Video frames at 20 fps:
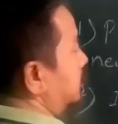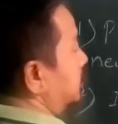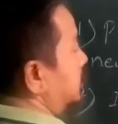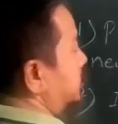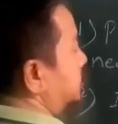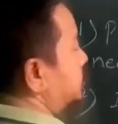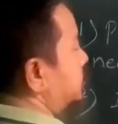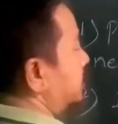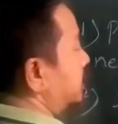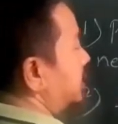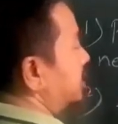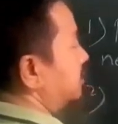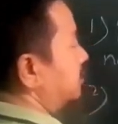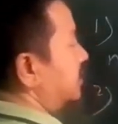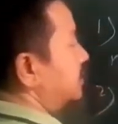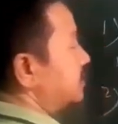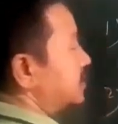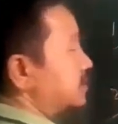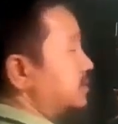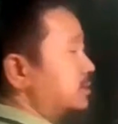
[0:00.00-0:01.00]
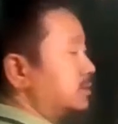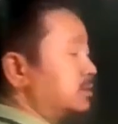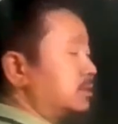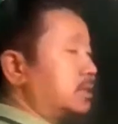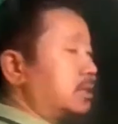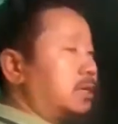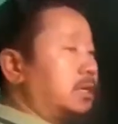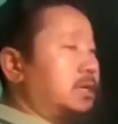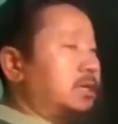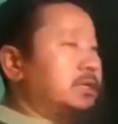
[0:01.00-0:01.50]
So inflammation
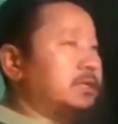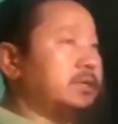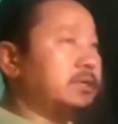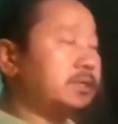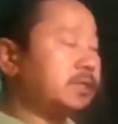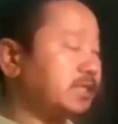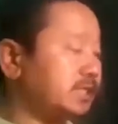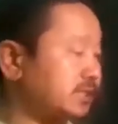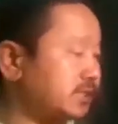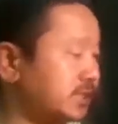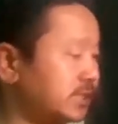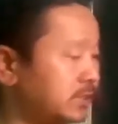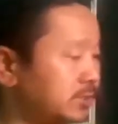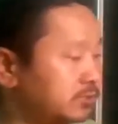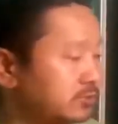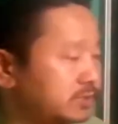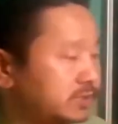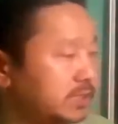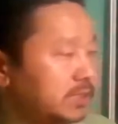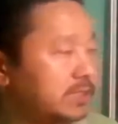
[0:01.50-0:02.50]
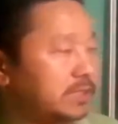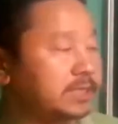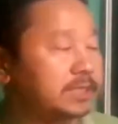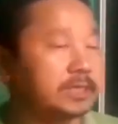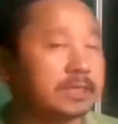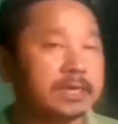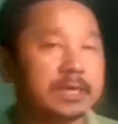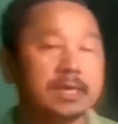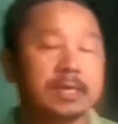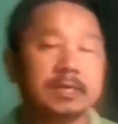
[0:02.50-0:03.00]
is seen
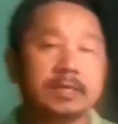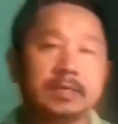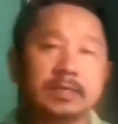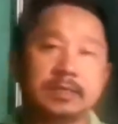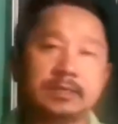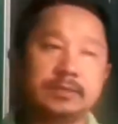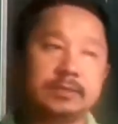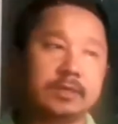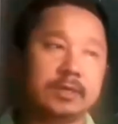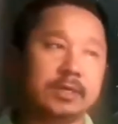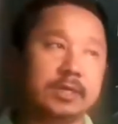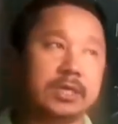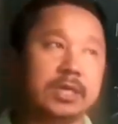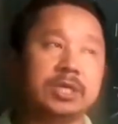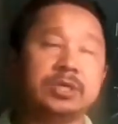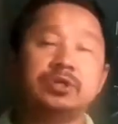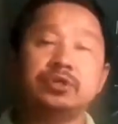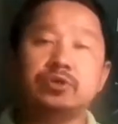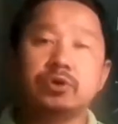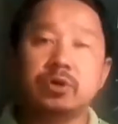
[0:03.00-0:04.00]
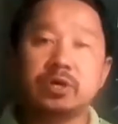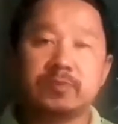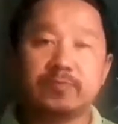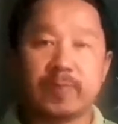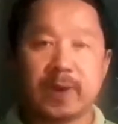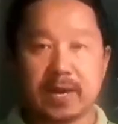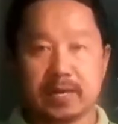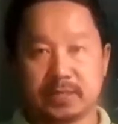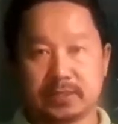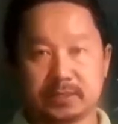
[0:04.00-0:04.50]
usually in the injured
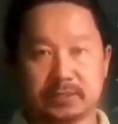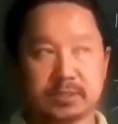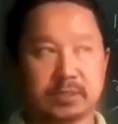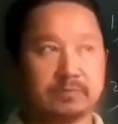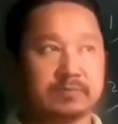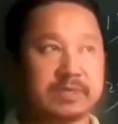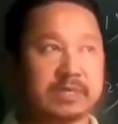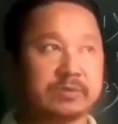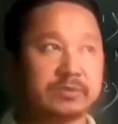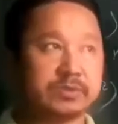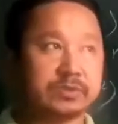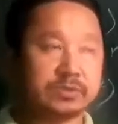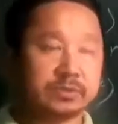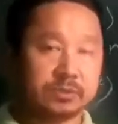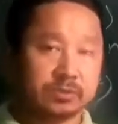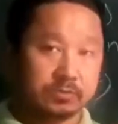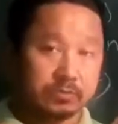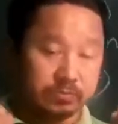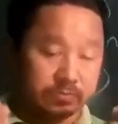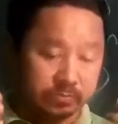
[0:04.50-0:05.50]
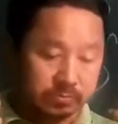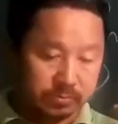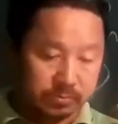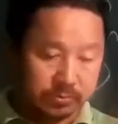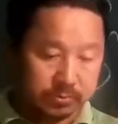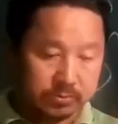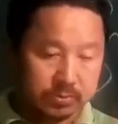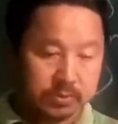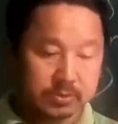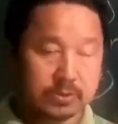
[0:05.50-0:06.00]
part. Sometimes
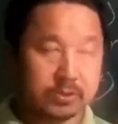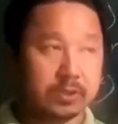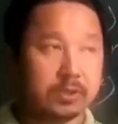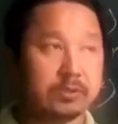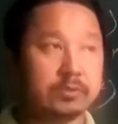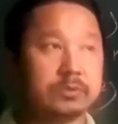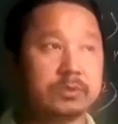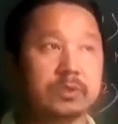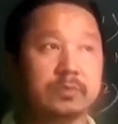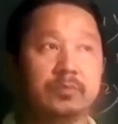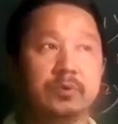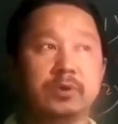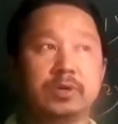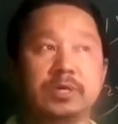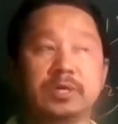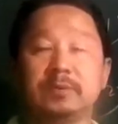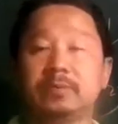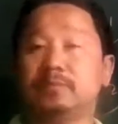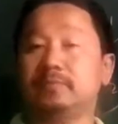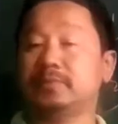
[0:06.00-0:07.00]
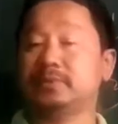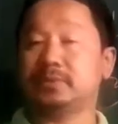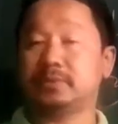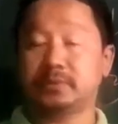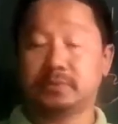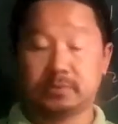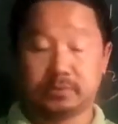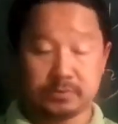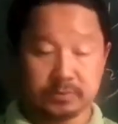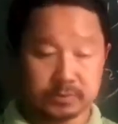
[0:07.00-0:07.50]
the body
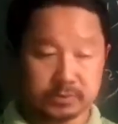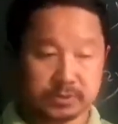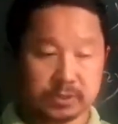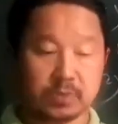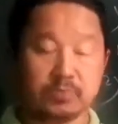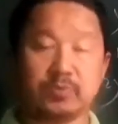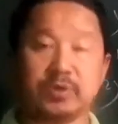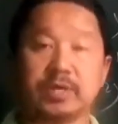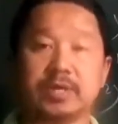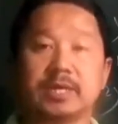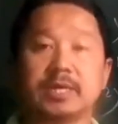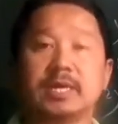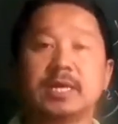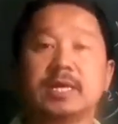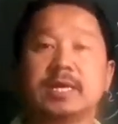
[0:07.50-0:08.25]
somewhere